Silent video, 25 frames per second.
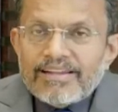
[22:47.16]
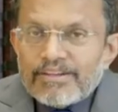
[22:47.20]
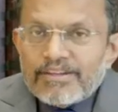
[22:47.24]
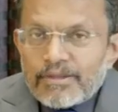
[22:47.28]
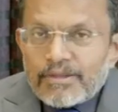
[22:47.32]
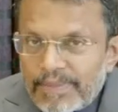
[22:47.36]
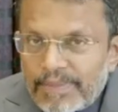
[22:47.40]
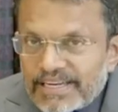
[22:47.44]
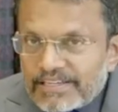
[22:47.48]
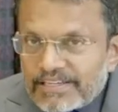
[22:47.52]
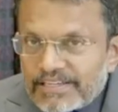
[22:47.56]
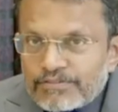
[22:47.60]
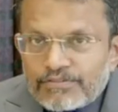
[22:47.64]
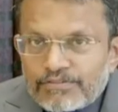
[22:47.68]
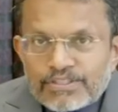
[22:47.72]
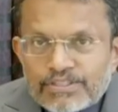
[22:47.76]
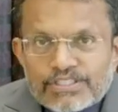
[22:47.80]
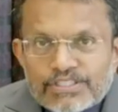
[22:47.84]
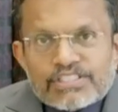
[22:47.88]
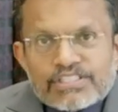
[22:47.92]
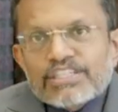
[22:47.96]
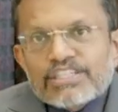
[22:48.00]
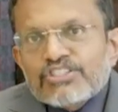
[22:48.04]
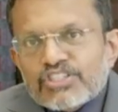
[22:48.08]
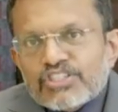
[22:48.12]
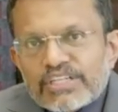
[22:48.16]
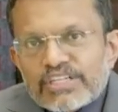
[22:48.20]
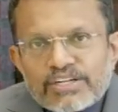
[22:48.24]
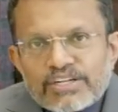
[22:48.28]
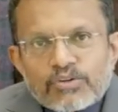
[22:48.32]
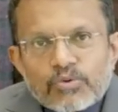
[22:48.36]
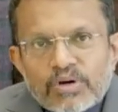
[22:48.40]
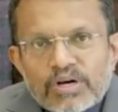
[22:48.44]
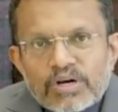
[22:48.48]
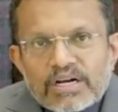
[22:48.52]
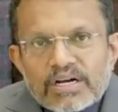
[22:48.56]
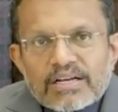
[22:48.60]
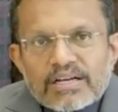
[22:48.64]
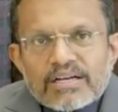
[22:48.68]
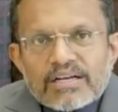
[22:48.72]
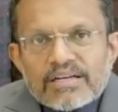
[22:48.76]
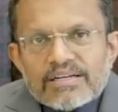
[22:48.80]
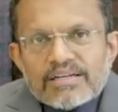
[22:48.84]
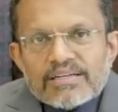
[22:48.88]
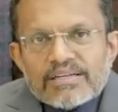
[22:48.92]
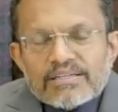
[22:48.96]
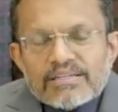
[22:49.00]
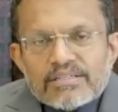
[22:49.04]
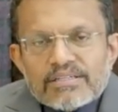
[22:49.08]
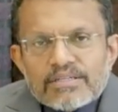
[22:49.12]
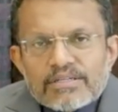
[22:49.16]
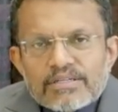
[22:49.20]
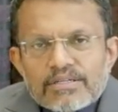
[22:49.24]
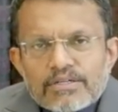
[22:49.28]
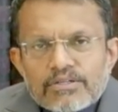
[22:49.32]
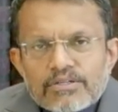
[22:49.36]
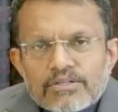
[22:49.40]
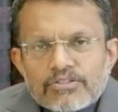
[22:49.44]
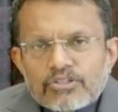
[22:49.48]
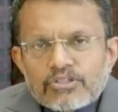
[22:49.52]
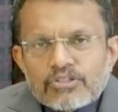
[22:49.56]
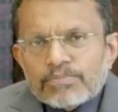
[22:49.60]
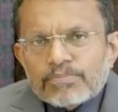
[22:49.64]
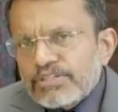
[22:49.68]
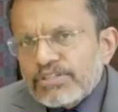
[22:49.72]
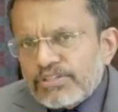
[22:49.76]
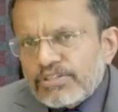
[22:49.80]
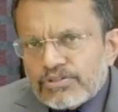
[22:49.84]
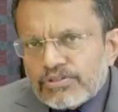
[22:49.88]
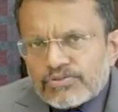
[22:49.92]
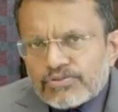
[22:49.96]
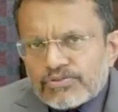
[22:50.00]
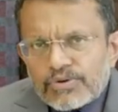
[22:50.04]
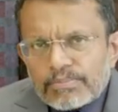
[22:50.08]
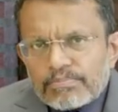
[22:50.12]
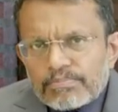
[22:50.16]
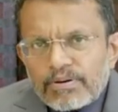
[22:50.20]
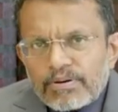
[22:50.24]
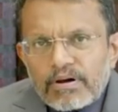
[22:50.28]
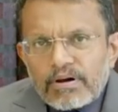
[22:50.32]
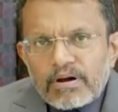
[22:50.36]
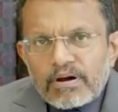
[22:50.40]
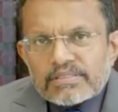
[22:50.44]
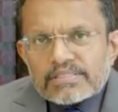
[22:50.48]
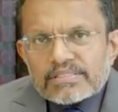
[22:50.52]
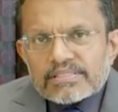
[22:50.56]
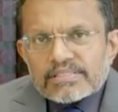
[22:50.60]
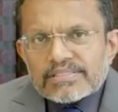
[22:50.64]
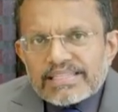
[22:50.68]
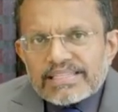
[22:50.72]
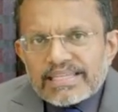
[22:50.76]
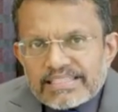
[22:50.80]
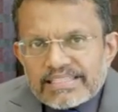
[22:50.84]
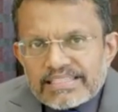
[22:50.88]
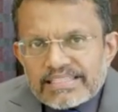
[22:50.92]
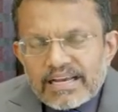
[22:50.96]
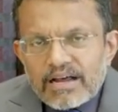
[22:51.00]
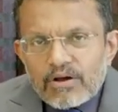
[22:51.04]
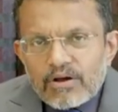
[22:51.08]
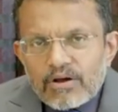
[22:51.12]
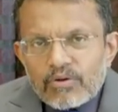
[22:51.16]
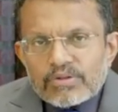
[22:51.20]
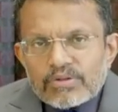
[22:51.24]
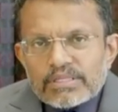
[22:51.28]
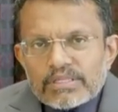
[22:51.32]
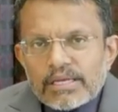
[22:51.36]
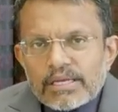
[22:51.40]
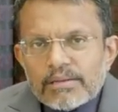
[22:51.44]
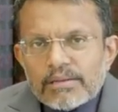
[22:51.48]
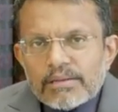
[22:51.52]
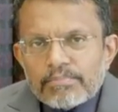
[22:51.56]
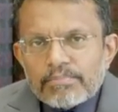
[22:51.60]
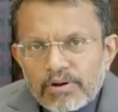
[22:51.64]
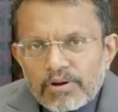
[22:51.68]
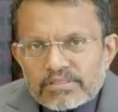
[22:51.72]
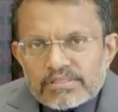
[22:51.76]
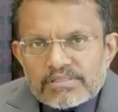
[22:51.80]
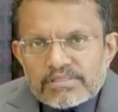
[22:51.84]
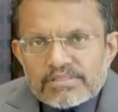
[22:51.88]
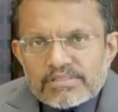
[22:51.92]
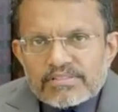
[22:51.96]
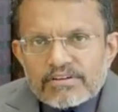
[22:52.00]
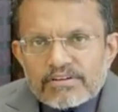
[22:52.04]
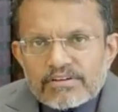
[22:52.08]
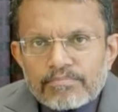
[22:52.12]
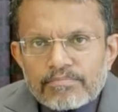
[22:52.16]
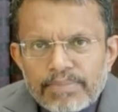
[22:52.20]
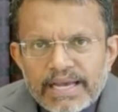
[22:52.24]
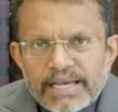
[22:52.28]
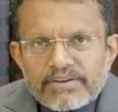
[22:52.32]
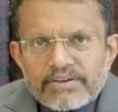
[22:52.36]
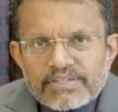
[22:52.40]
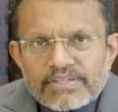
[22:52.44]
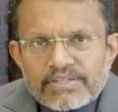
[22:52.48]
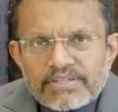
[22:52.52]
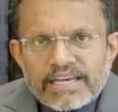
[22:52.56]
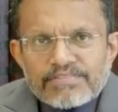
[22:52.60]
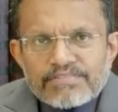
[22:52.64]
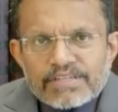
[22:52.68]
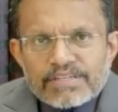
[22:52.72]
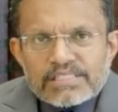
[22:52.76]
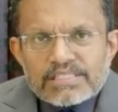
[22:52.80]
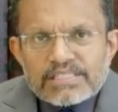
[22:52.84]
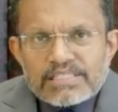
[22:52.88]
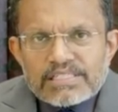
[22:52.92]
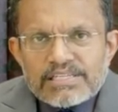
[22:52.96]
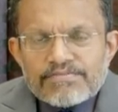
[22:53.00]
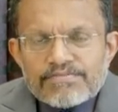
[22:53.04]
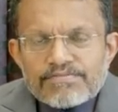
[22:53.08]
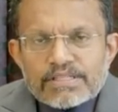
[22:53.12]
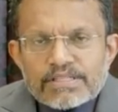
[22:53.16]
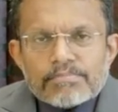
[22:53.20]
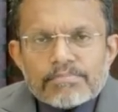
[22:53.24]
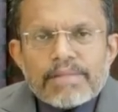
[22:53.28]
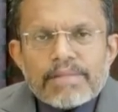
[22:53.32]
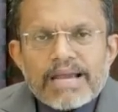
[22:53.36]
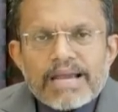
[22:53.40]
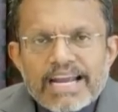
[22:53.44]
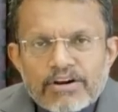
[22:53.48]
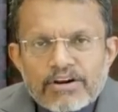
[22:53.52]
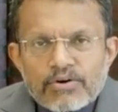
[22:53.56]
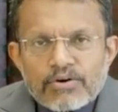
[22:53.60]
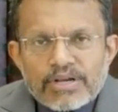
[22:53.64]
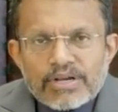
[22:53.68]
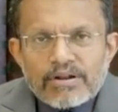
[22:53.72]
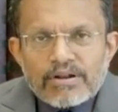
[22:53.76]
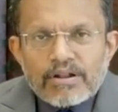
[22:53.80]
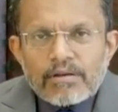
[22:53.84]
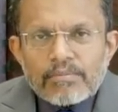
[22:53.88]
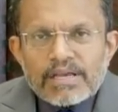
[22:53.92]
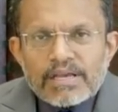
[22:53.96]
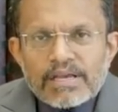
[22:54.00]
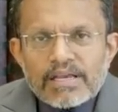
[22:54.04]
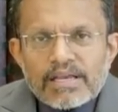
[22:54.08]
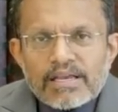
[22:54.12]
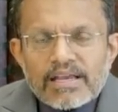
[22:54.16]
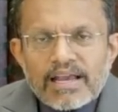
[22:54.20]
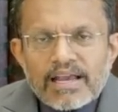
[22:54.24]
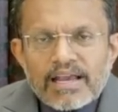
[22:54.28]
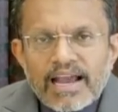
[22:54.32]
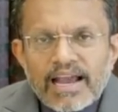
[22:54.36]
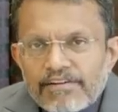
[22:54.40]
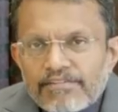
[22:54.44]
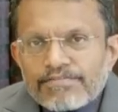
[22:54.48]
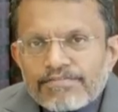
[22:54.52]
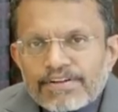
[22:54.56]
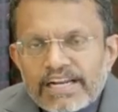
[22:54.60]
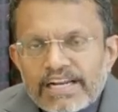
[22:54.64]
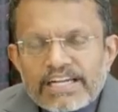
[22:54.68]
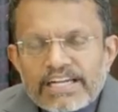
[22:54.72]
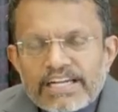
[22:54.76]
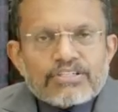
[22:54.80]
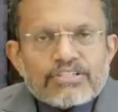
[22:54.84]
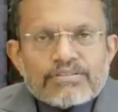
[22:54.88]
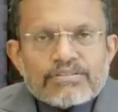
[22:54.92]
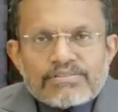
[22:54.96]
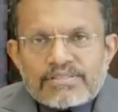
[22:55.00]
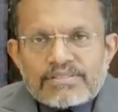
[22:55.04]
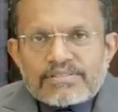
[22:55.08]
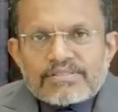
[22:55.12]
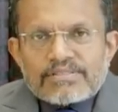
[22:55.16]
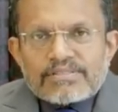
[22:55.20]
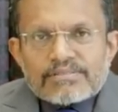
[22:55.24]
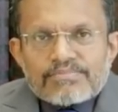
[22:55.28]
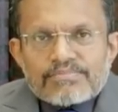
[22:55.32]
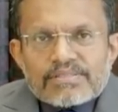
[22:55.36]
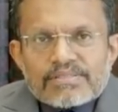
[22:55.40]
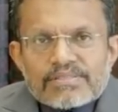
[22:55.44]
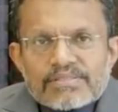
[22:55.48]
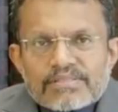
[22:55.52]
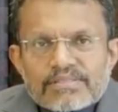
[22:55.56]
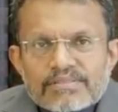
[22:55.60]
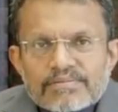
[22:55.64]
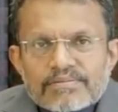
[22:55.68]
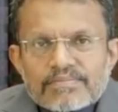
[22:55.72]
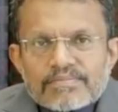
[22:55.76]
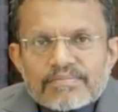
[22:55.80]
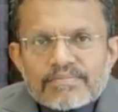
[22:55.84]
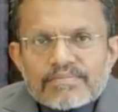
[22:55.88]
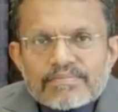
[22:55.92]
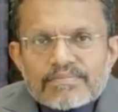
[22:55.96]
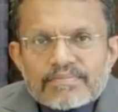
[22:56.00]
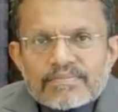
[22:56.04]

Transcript: an independent research network, to produce reports setting out the importance of biodiversity for the macroeconomic and financial systems.